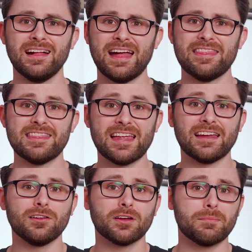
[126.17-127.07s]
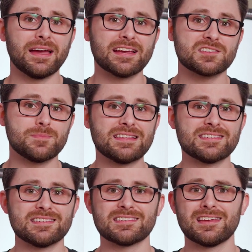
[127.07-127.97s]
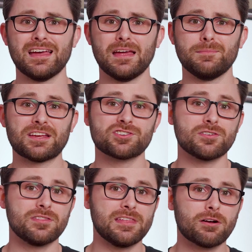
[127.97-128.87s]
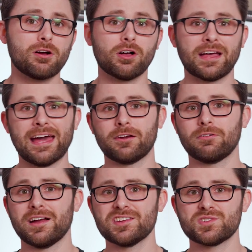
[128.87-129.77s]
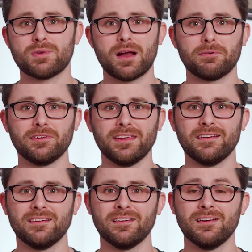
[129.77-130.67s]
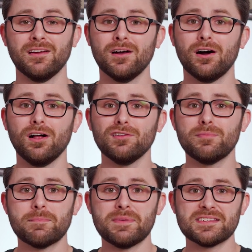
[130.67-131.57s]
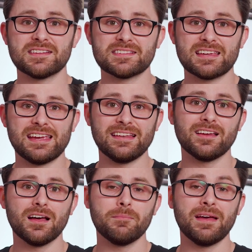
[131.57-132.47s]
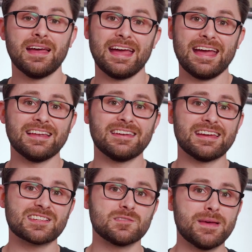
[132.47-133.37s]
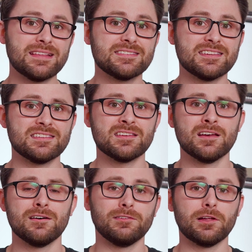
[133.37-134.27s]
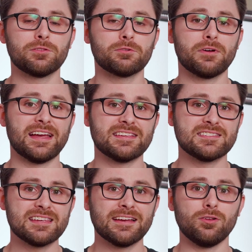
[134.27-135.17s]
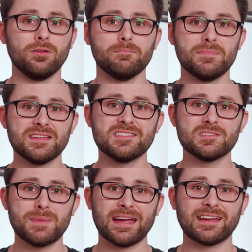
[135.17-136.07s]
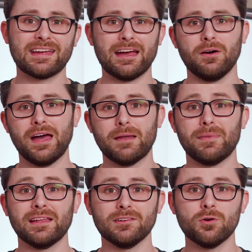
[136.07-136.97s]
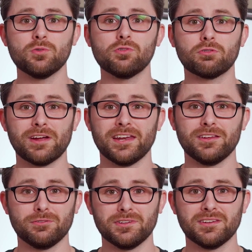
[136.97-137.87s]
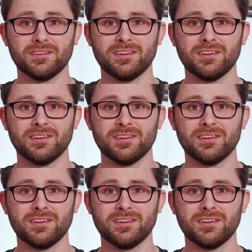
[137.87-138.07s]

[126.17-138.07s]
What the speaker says: And then I look at my expenses and make sure they're all categorized properly. All of my business income and expenses flow through a single business bank account at my local credit union.